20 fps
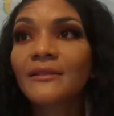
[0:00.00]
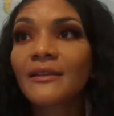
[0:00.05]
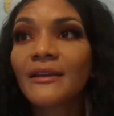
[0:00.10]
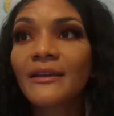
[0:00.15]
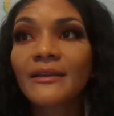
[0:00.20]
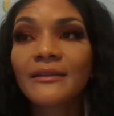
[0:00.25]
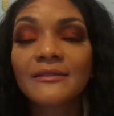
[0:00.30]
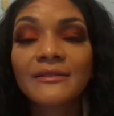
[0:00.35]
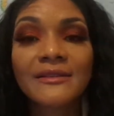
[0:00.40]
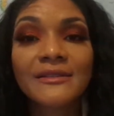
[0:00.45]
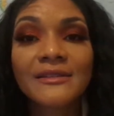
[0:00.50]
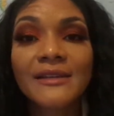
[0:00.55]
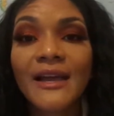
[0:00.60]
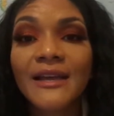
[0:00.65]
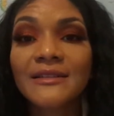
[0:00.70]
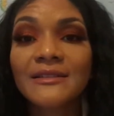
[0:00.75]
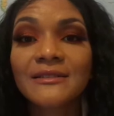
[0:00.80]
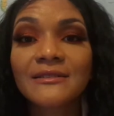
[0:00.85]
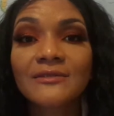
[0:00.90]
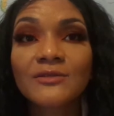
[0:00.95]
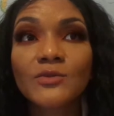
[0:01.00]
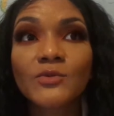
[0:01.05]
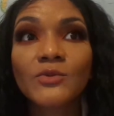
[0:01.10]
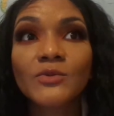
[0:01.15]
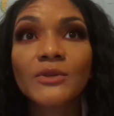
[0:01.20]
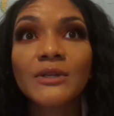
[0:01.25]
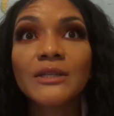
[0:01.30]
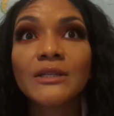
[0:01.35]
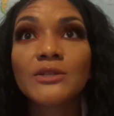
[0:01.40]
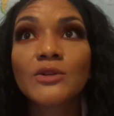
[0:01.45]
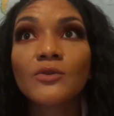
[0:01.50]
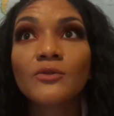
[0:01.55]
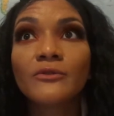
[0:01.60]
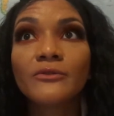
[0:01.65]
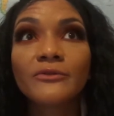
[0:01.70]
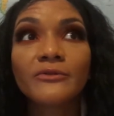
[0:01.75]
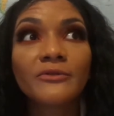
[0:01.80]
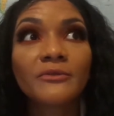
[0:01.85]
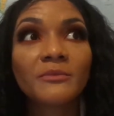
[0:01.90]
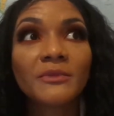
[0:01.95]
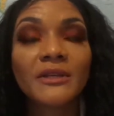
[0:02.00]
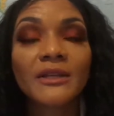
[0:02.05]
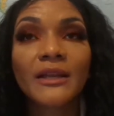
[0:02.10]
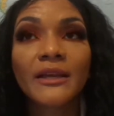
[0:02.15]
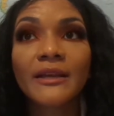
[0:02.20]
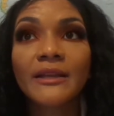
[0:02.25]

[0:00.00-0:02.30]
Like entire hygiene school is over for me.